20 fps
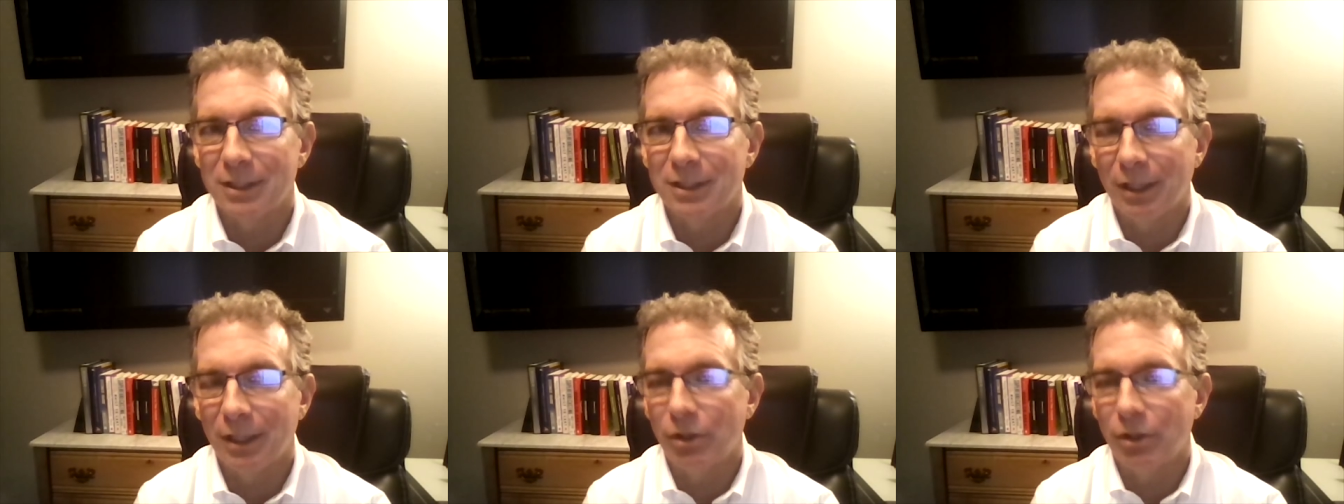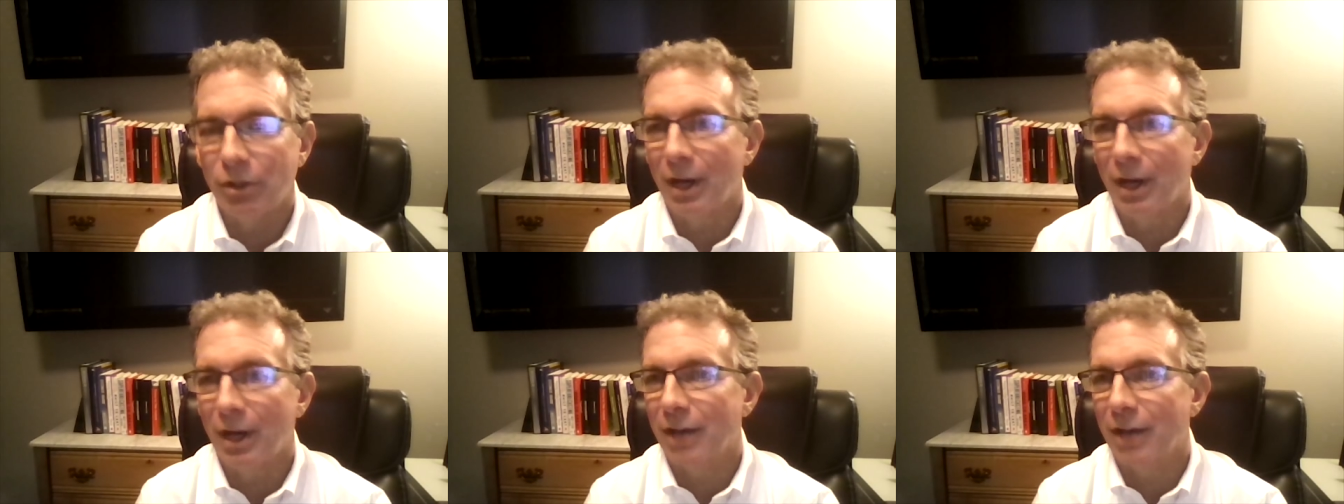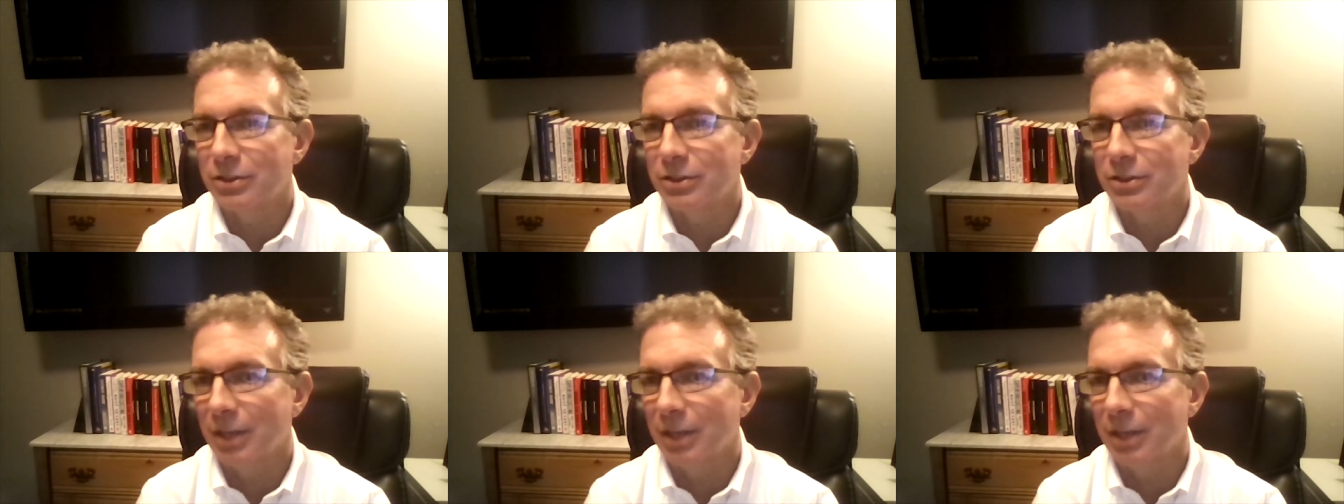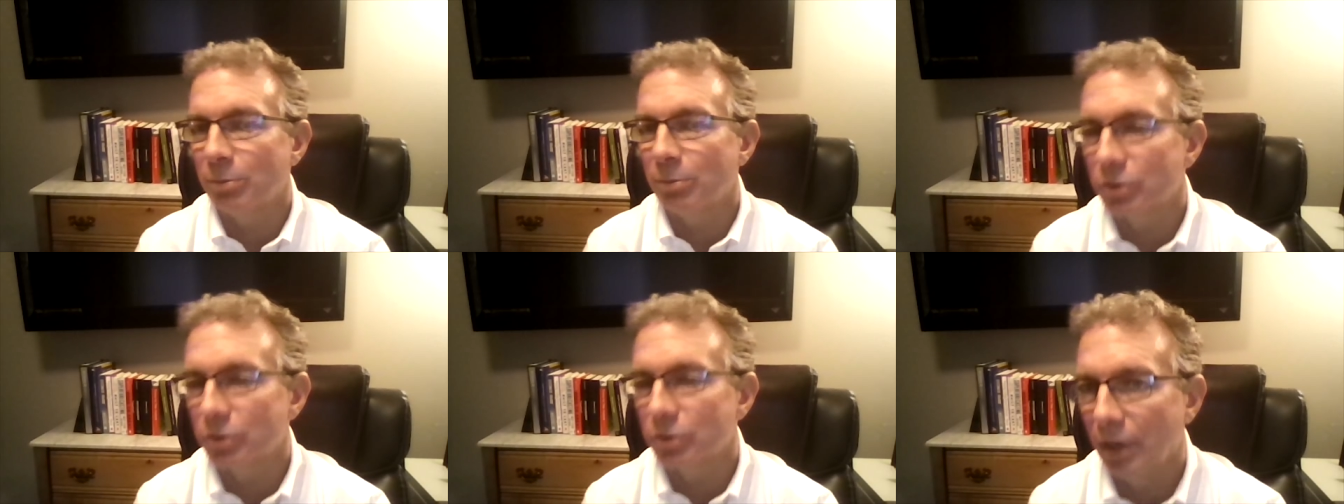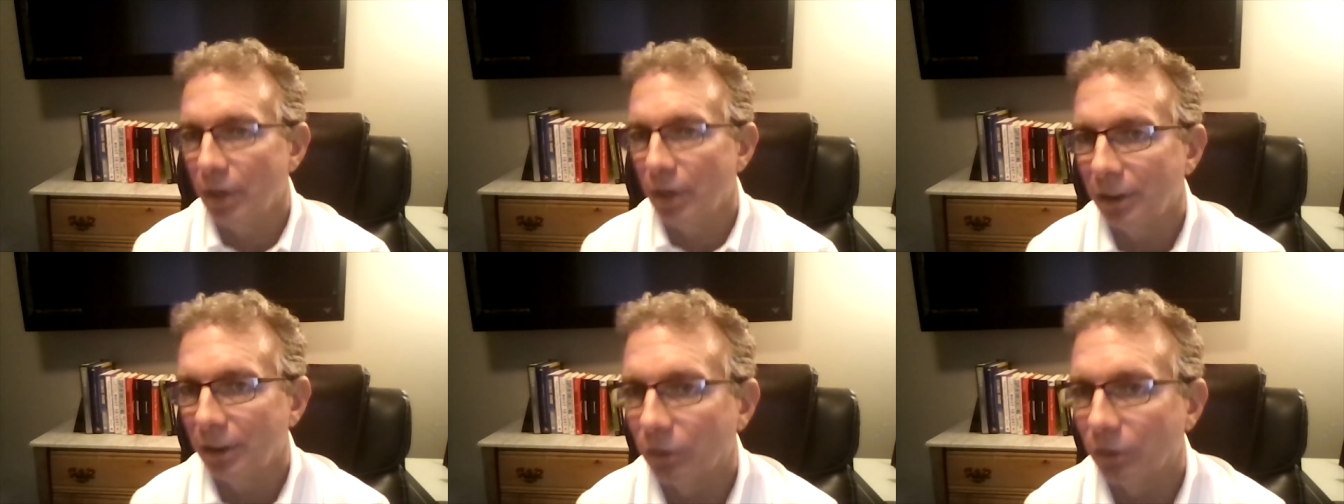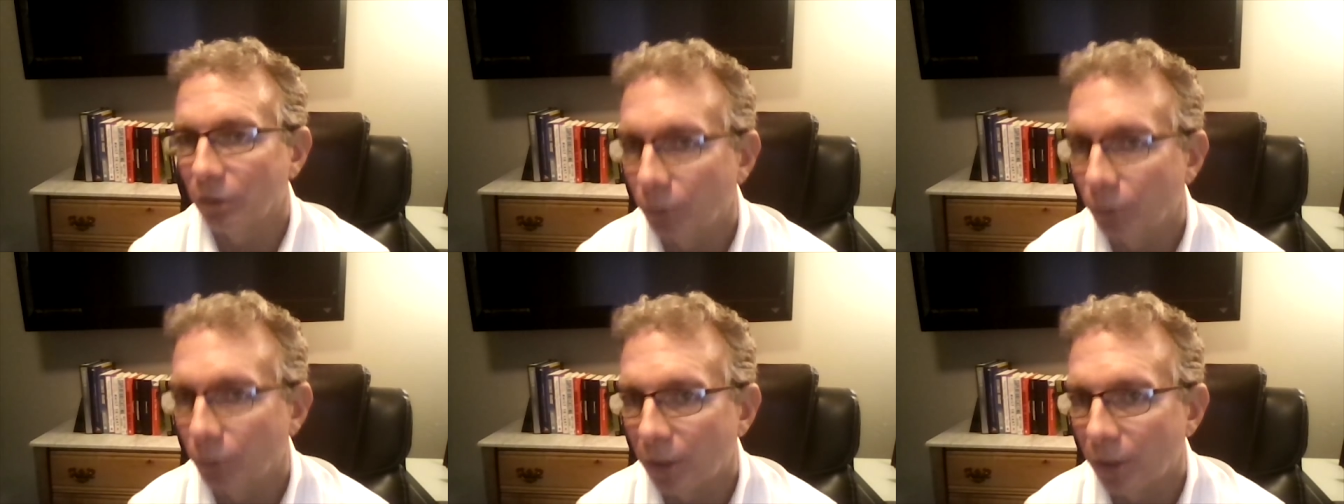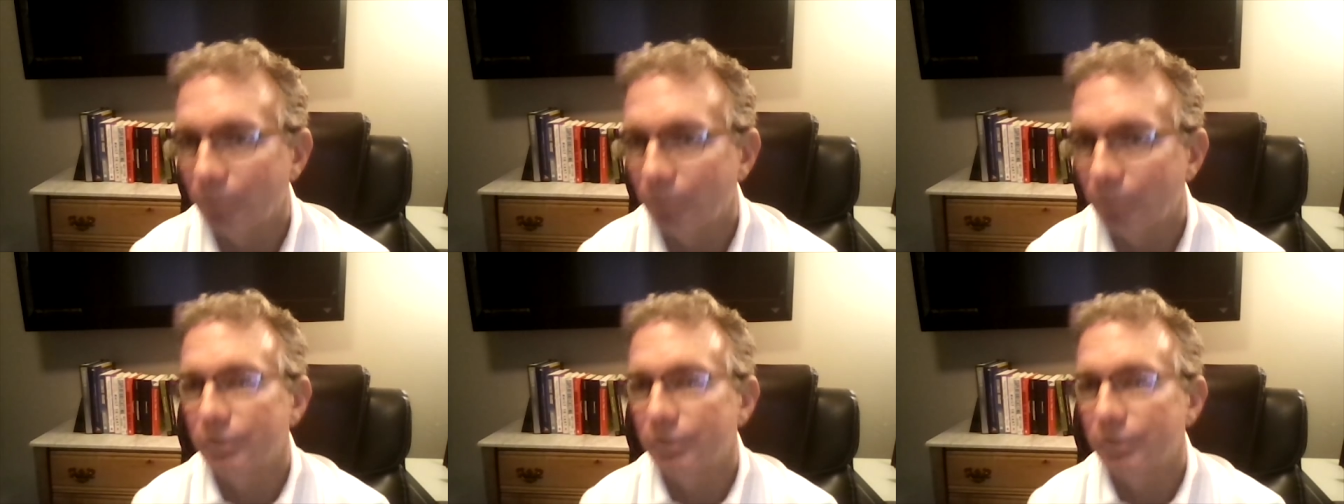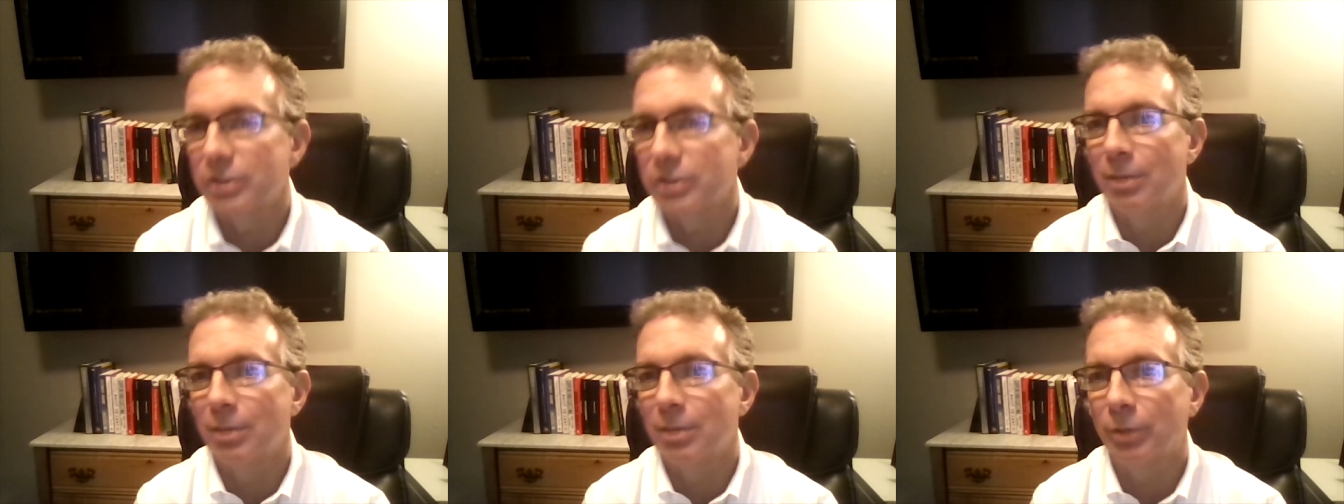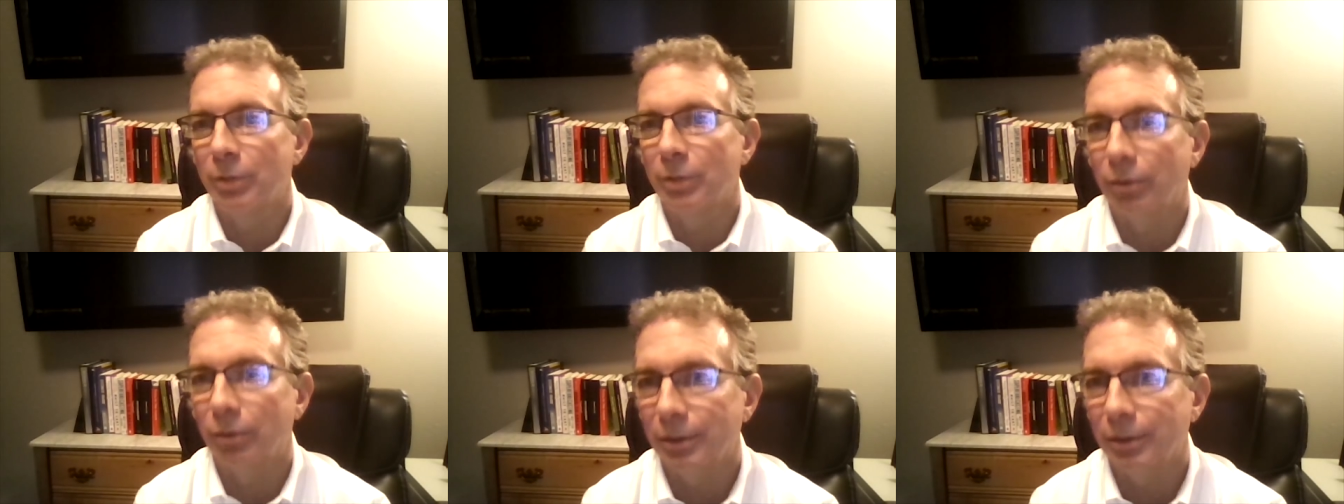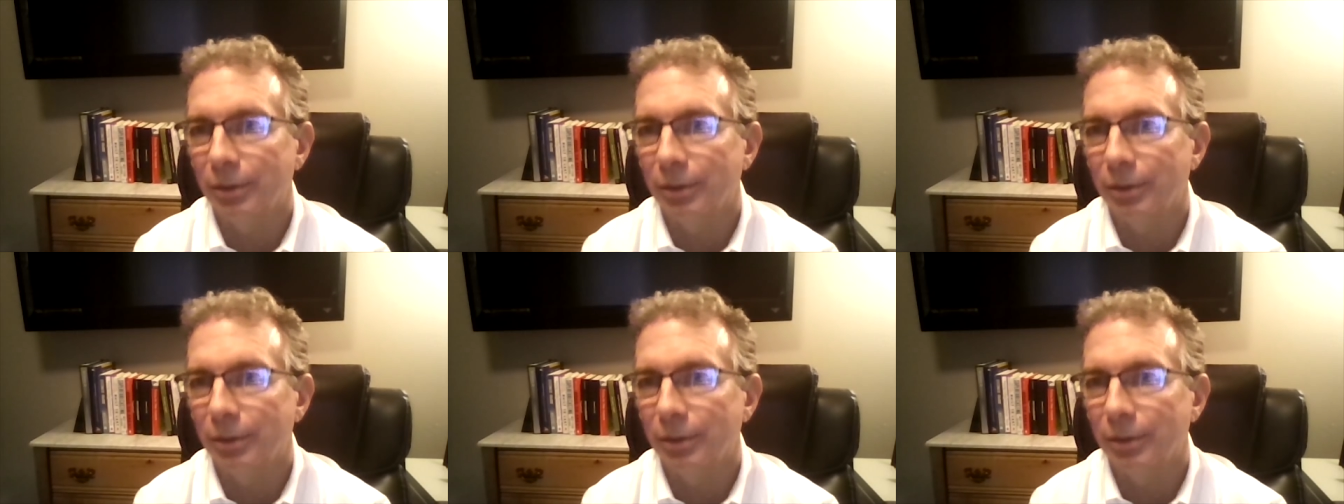and your out of sample trading as well to some degree.